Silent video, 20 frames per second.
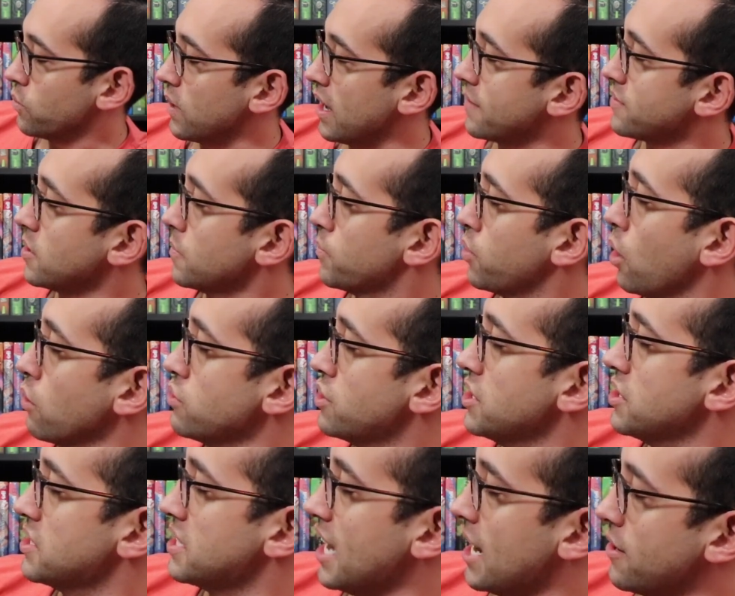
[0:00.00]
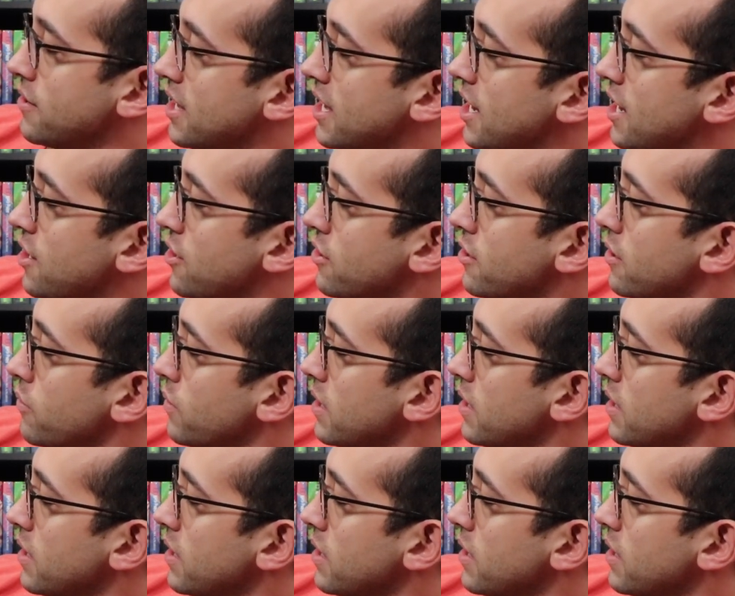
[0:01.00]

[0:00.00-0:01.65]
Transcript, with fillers: We have some potions down here.